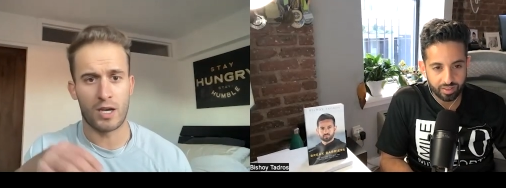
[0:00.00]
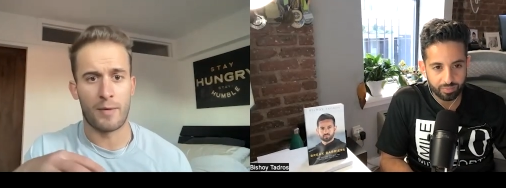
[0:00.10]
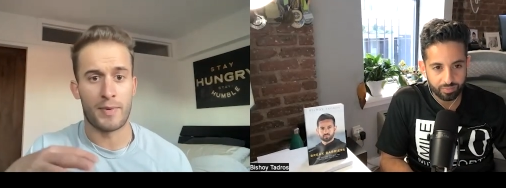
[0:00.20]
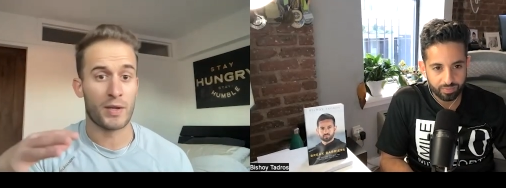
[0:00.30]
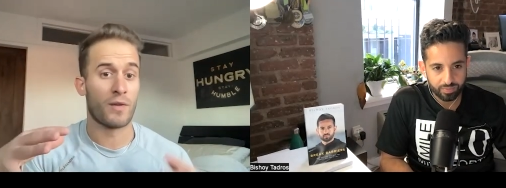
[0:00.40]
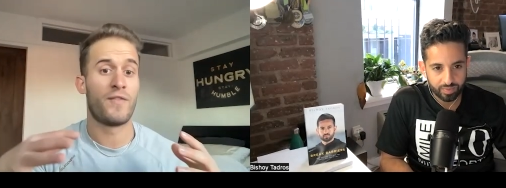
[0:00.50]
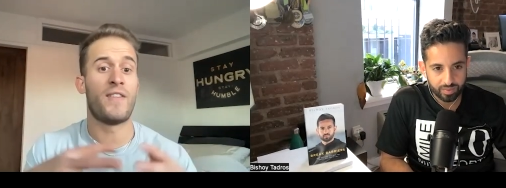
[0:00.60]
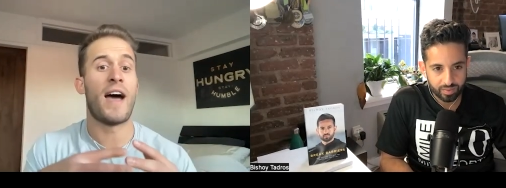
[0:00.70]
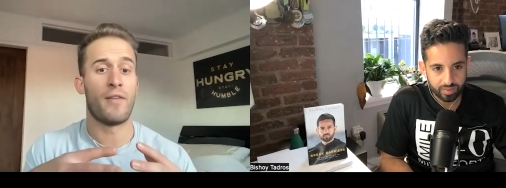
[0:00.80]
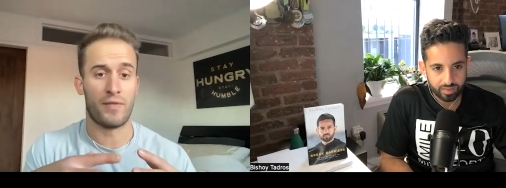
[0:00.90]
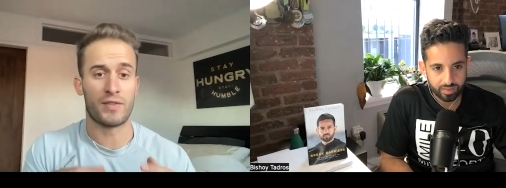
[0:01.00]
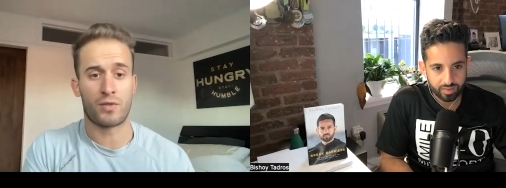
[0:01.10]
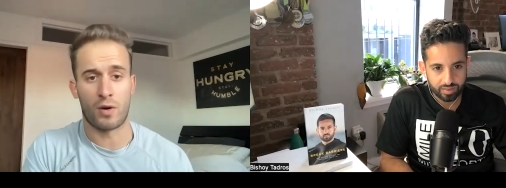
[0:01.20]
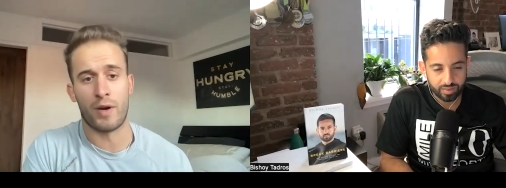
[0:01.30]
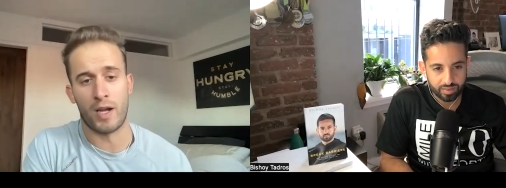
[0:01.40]
Speaker 1: uh, yeah. but there were five of us
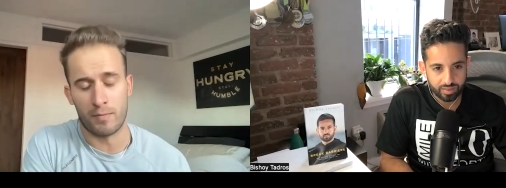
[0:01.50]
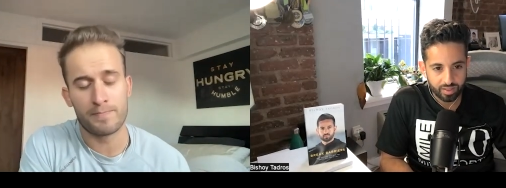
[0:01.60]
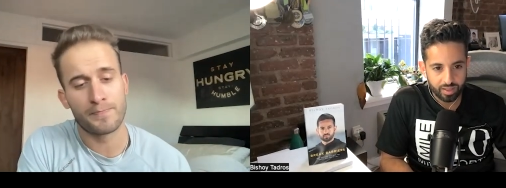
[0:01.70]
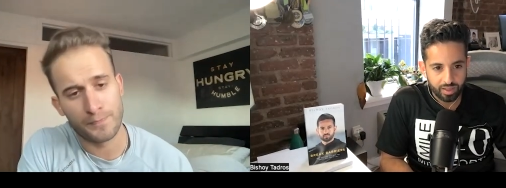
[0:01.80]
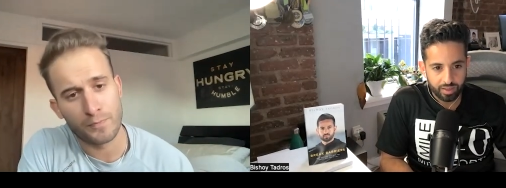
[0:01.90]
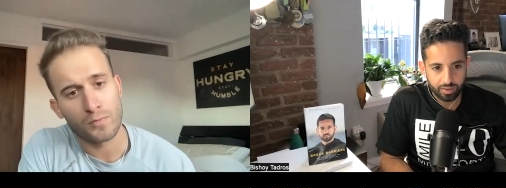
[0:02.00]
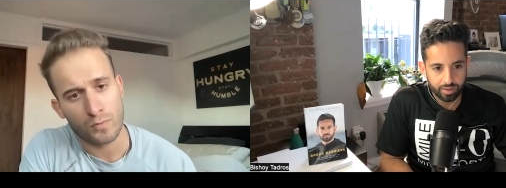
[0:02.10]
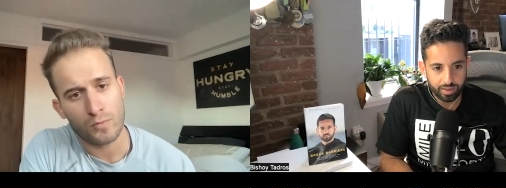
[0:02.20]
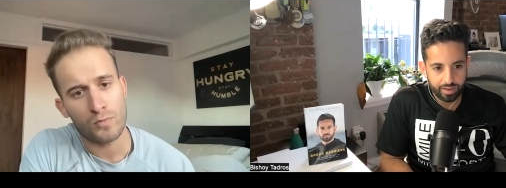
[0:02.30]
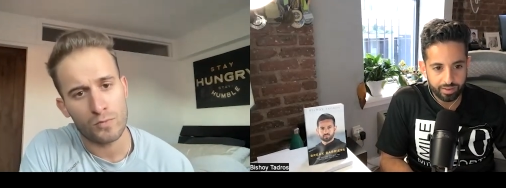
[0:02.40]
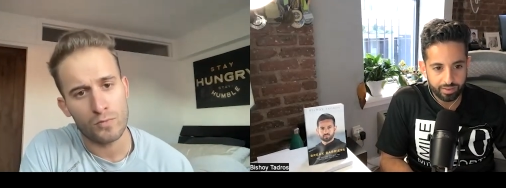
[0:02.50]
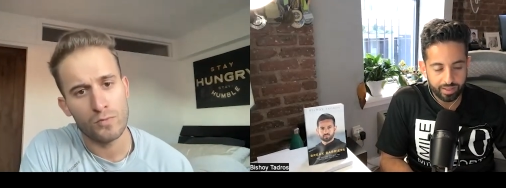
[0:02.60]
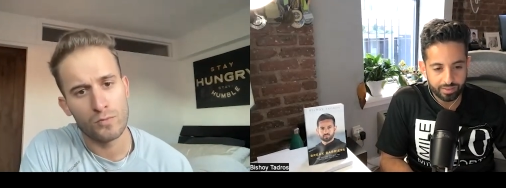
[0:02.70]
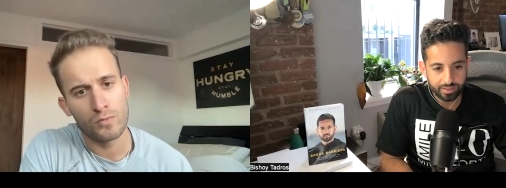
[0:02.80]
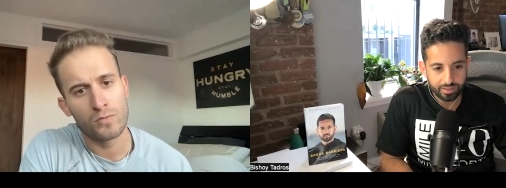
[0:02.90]
growing up.
Speaker 2: Uh, how did
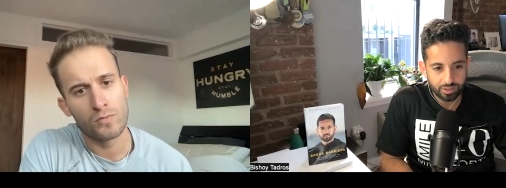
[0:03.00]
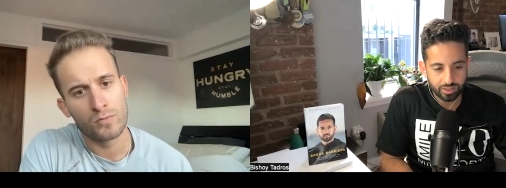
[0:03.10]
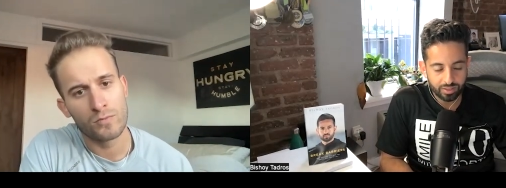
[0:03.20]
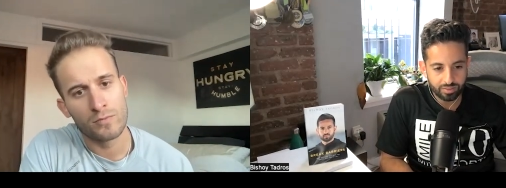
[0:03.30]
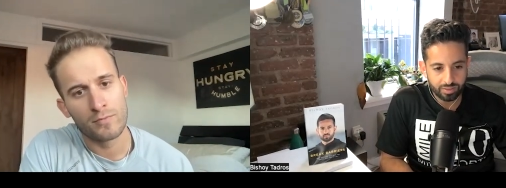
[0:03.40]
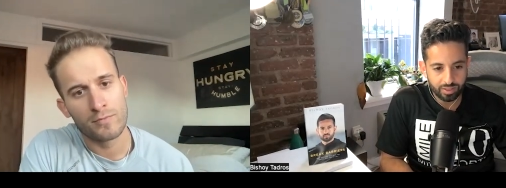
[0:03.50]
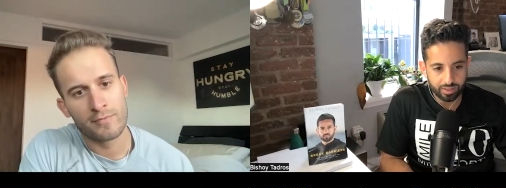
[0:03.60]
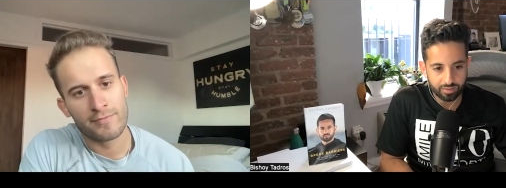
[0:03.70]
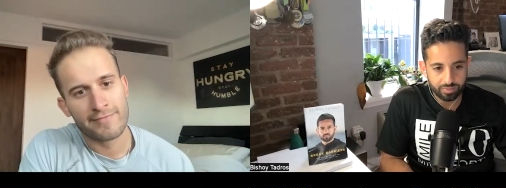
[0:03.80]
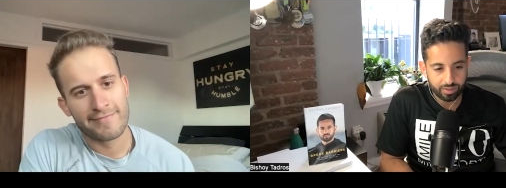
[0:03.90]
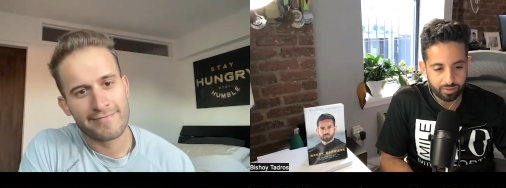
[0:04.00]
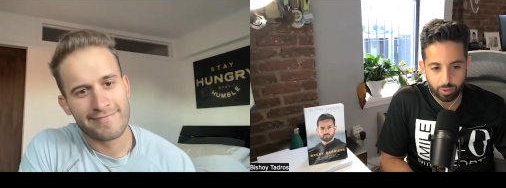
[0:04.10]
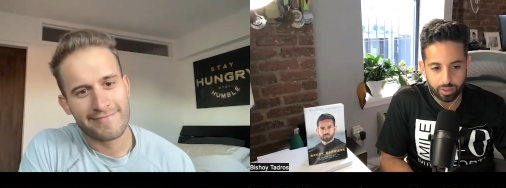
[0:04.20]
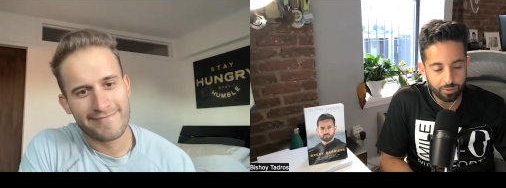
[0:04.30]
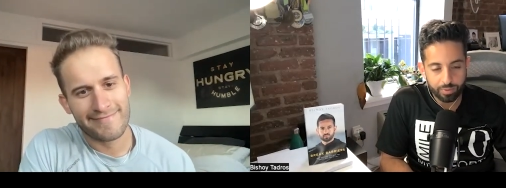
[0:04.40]
that decision? You know, uh,
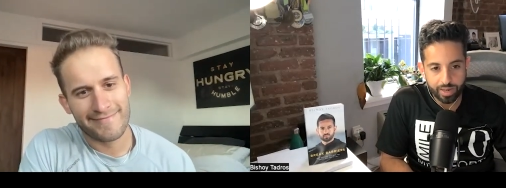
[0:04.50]
what kind of